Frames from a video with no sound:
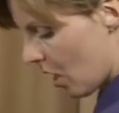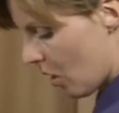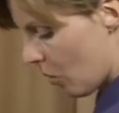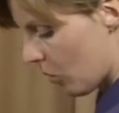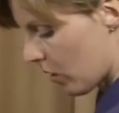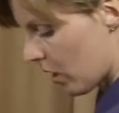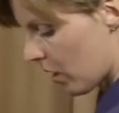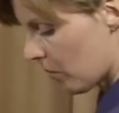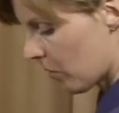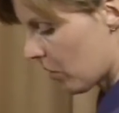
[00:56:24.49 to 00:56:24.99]

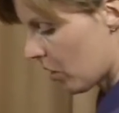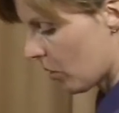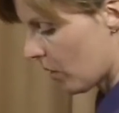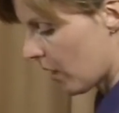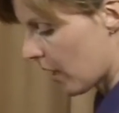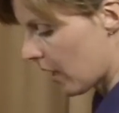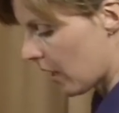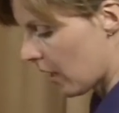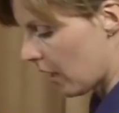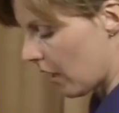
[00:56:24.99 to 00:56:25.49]
What I'm
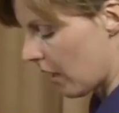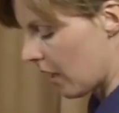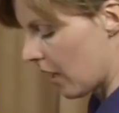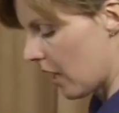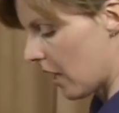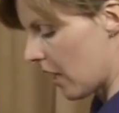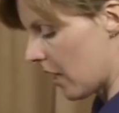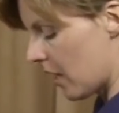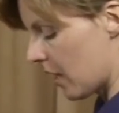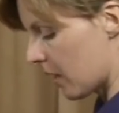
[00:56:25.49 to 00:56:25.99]
doing
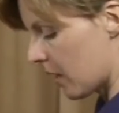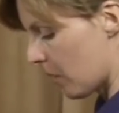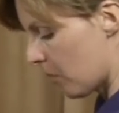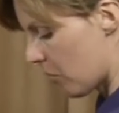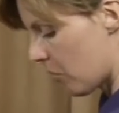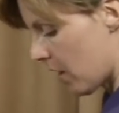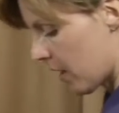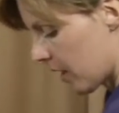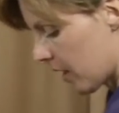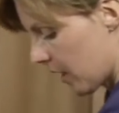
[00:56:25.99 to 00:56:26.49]
is
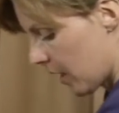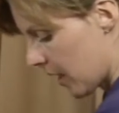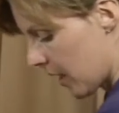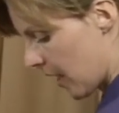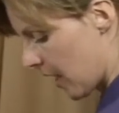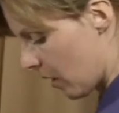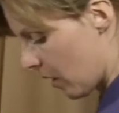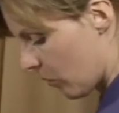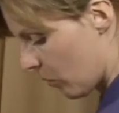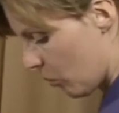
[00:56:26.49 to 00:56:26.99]
pressing
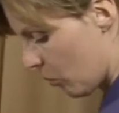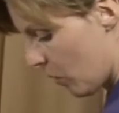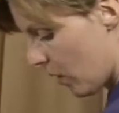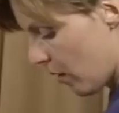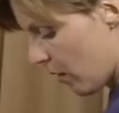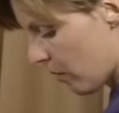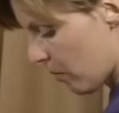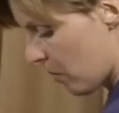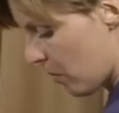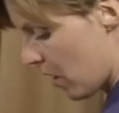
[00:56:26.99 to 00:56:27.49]
down
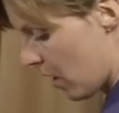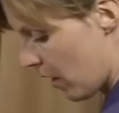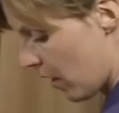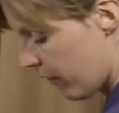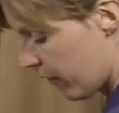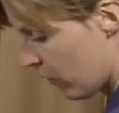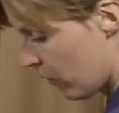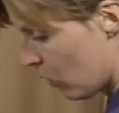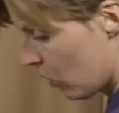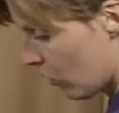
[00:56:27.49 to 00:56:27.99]
with my
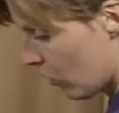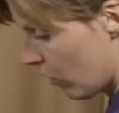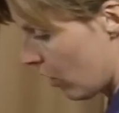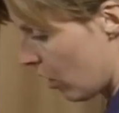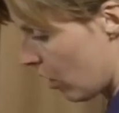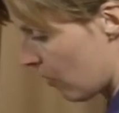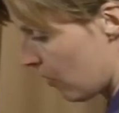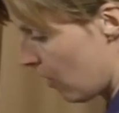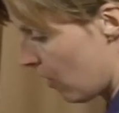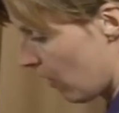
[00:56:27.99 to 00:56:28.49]

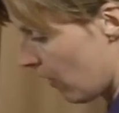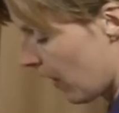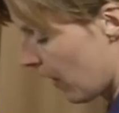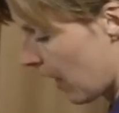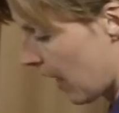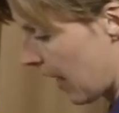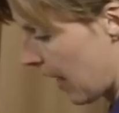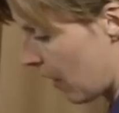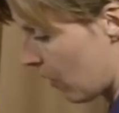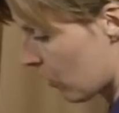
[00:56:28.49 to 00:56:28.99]
forearm on the
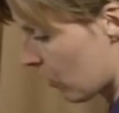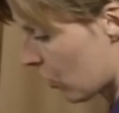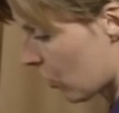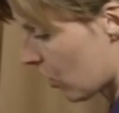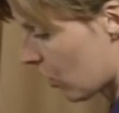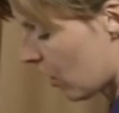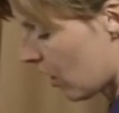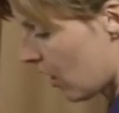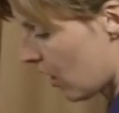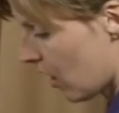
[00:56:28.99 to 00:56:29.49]
couch,
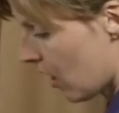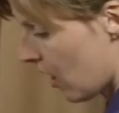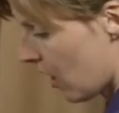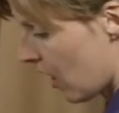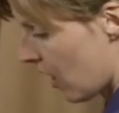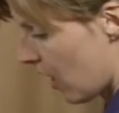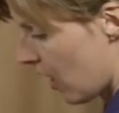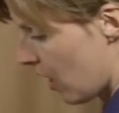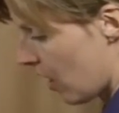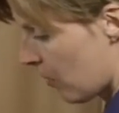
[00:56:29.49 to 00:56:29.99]

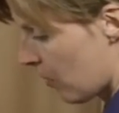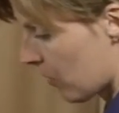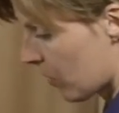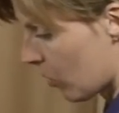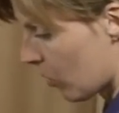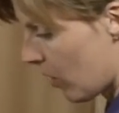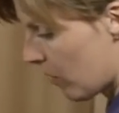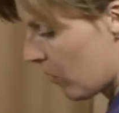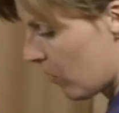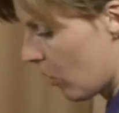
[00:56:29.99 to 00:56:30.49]
um,
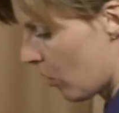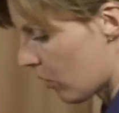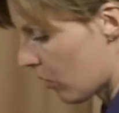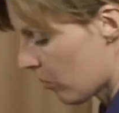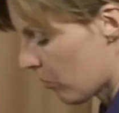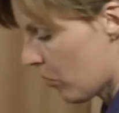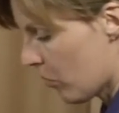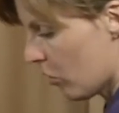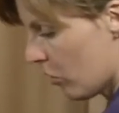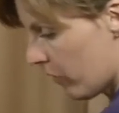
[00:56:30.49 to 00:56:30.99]
so I'm not
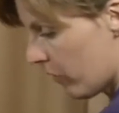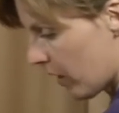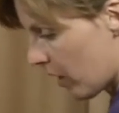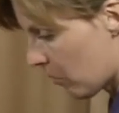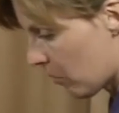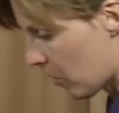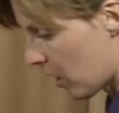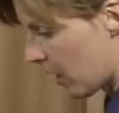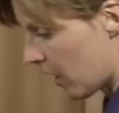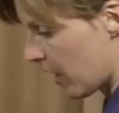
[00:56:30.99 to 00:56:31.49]
moving
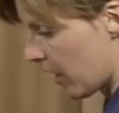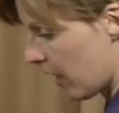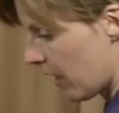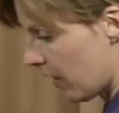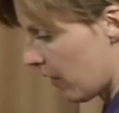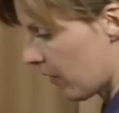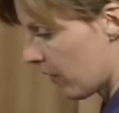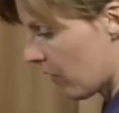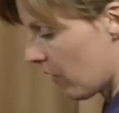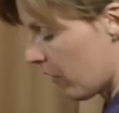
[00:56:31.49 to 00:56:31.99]
my
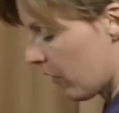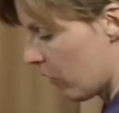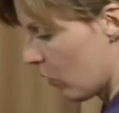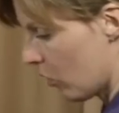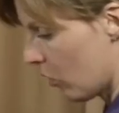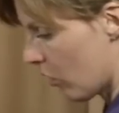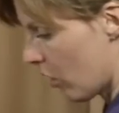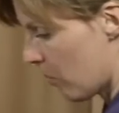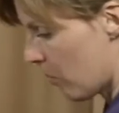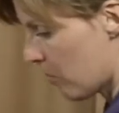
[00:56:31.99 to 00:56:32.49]

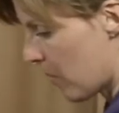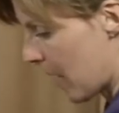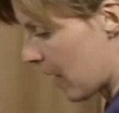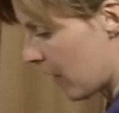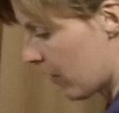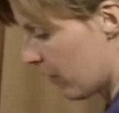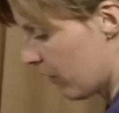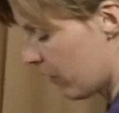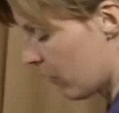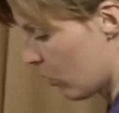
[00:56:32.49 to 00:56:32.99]
forearm back
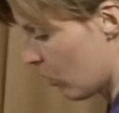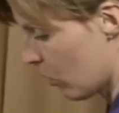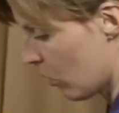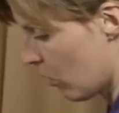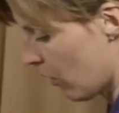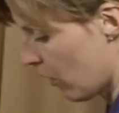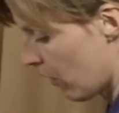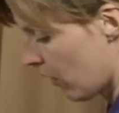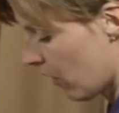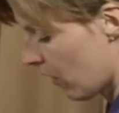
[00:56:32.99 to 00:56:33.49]
and
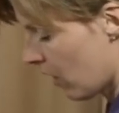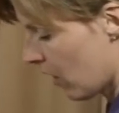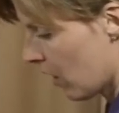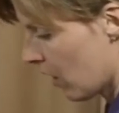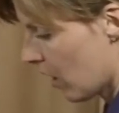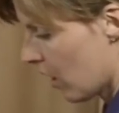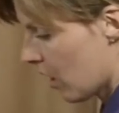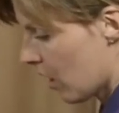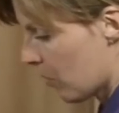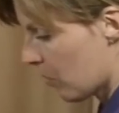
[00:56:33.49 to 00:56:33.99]
forth,
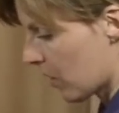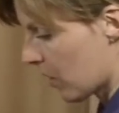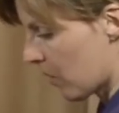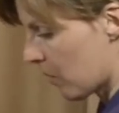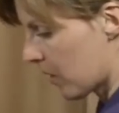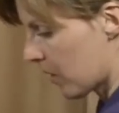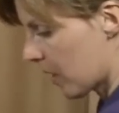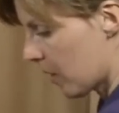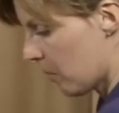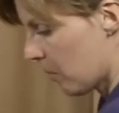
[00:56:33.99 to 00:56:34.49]
but I'm
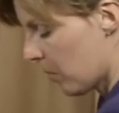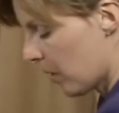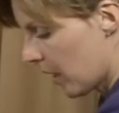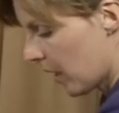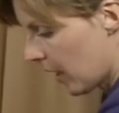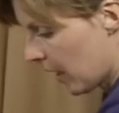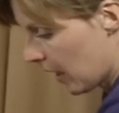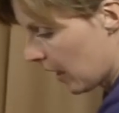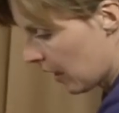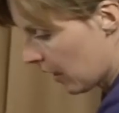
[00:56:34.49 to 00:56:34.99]

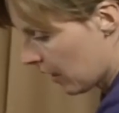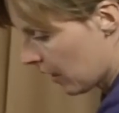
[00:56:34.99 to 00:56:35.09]
simply